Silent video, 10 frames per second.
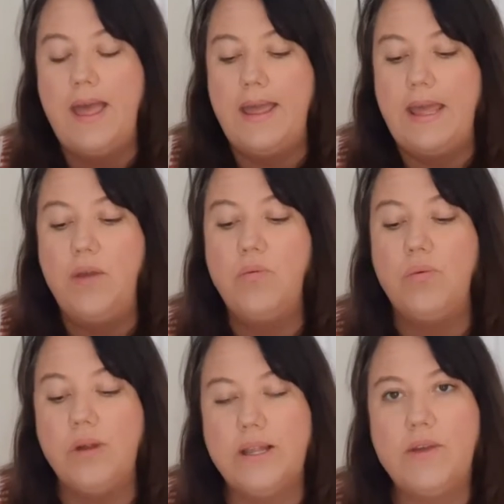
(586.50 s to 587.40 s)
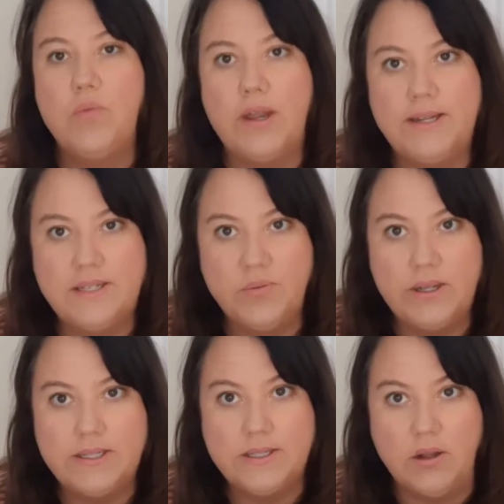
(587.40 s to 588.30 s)
He really wanted to
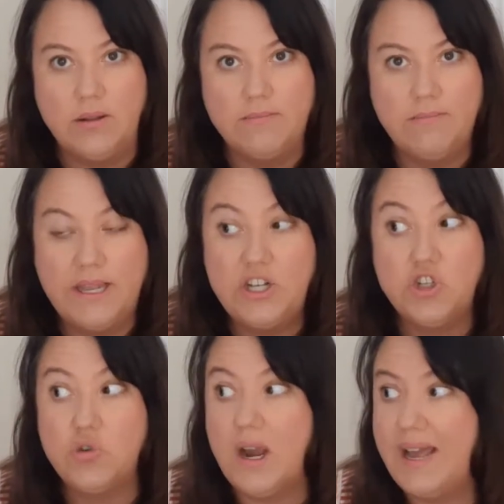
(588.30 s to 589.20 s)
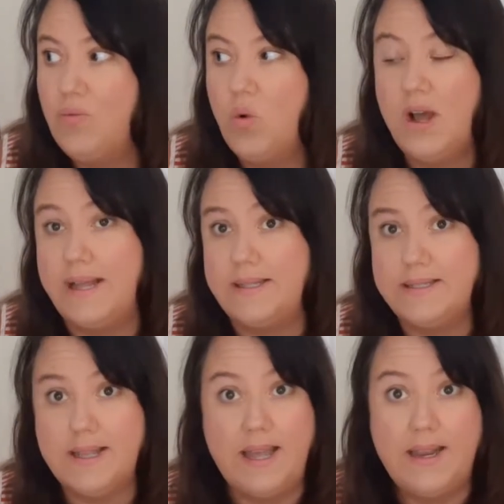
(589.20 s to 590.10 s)
whistle. He tried
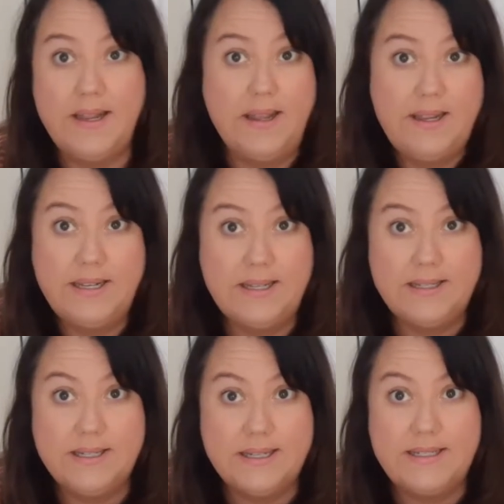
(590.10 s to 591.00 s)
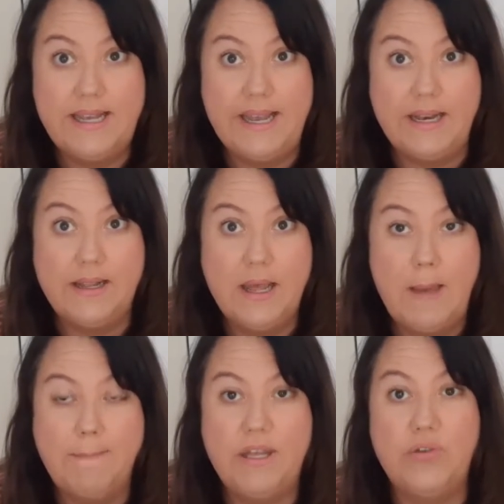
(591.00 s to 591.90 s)
once and he didn't succeed.
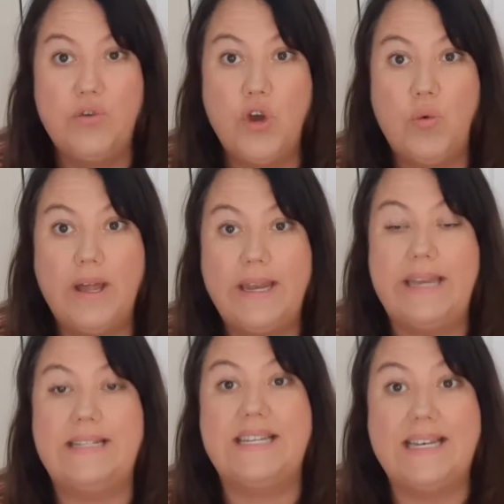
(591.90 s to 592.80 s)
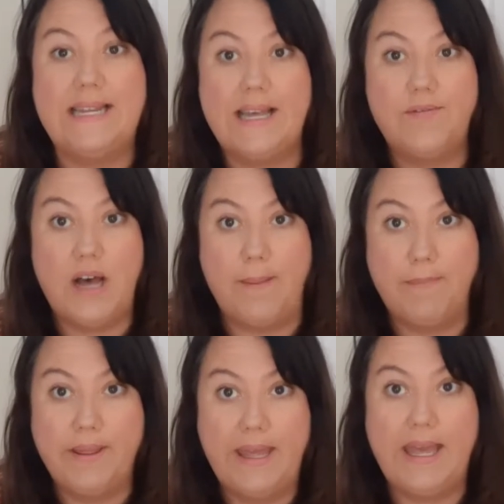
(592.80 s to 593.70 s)
But you know what? He didn't give up.
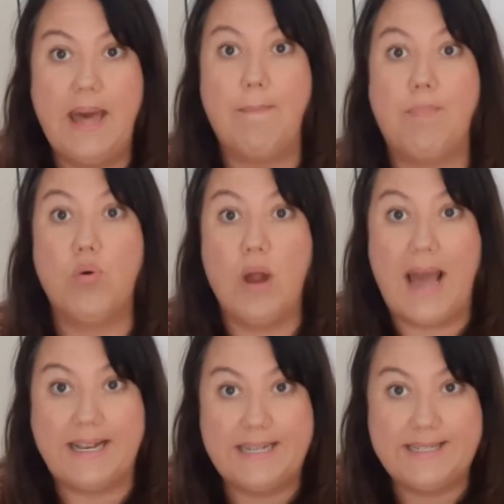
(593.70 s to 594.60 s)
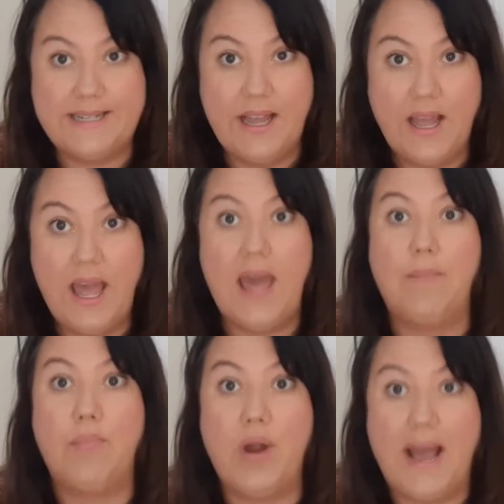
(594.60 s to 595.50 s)
He kept practicing
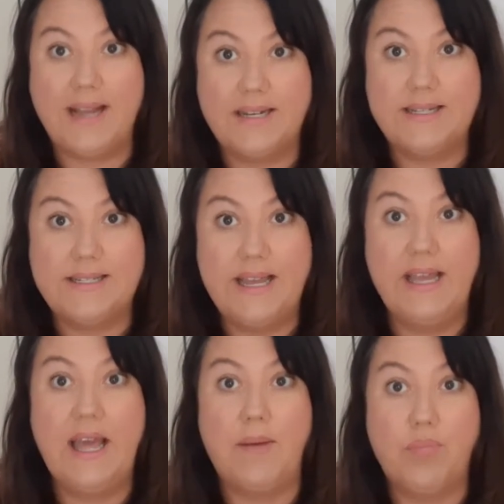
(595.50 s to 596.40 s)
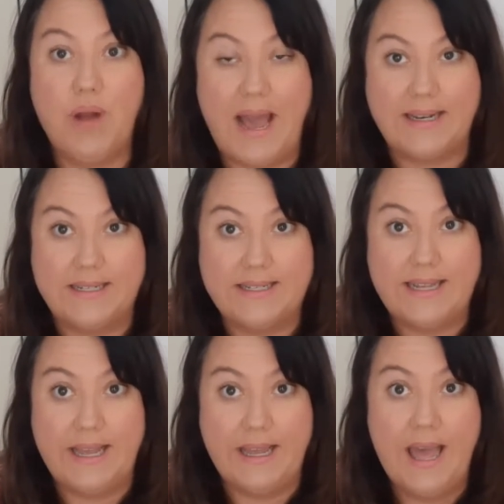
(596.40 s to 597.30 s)
and practicing and
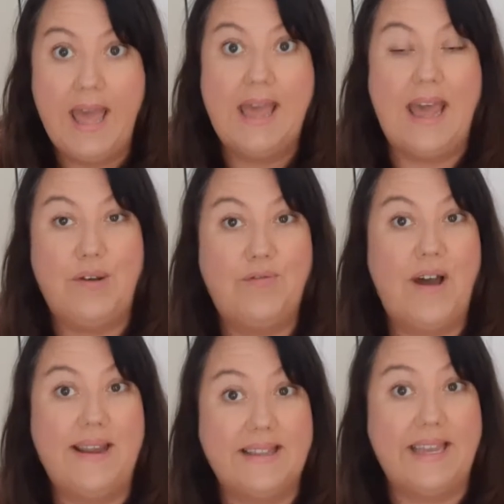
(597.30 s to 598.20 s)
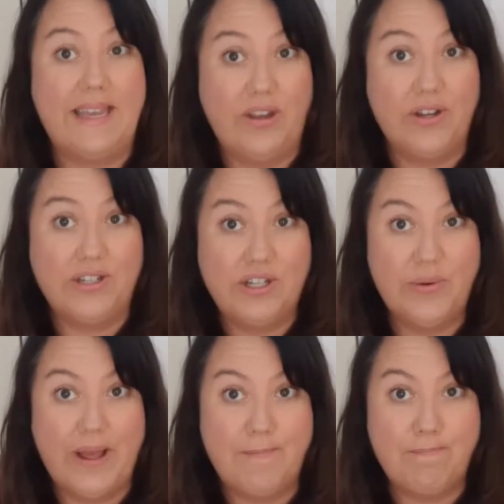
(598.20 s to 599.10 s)
practicing, and finally he could do it.